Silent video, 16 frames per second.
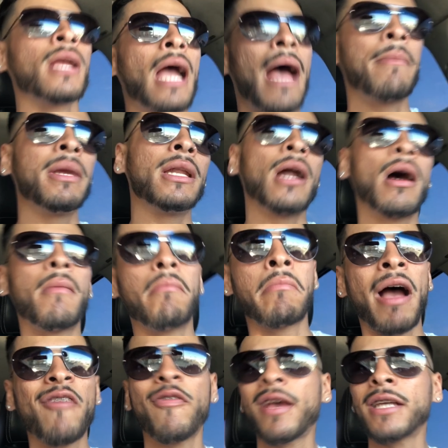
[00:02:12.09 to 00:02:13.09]
I mean, uh,
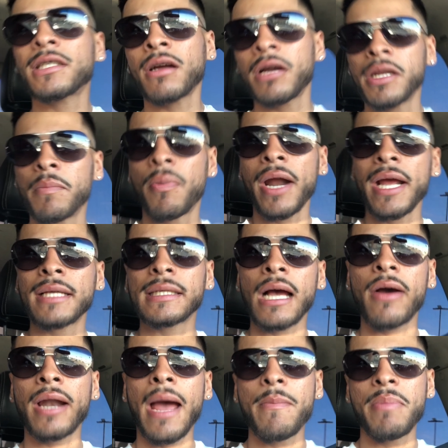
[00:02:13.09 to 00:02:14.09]
my face already breaks
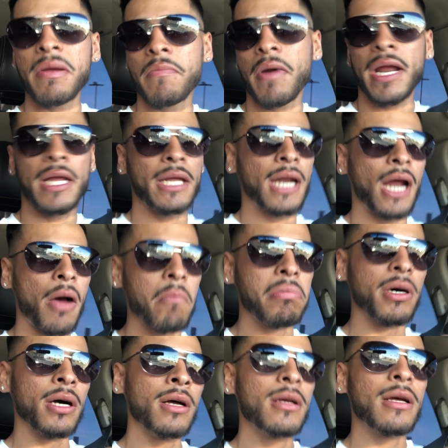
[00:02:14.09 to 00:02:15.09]
out and I've been breaking out,
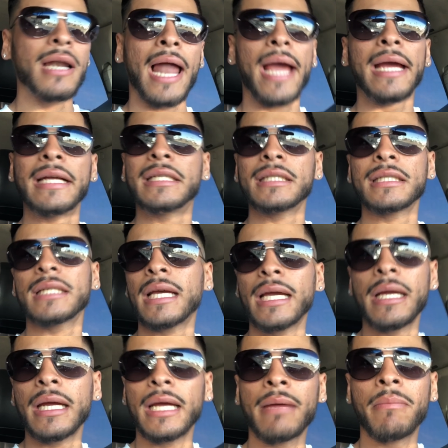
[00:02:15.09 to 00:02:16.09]
but like it just
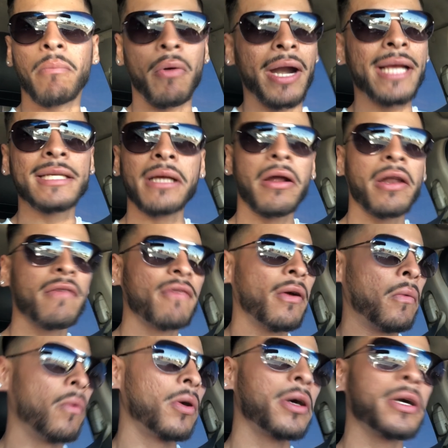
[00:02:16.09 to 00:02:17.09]
it, it breaks out even
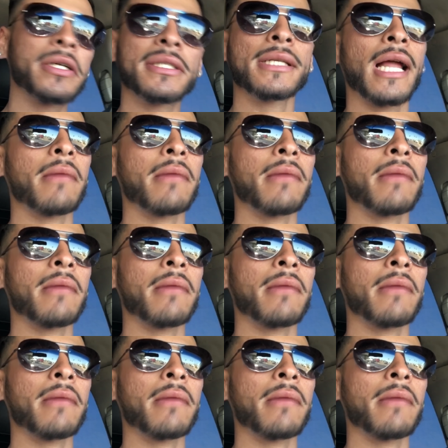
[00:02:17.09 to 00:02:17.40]
worse.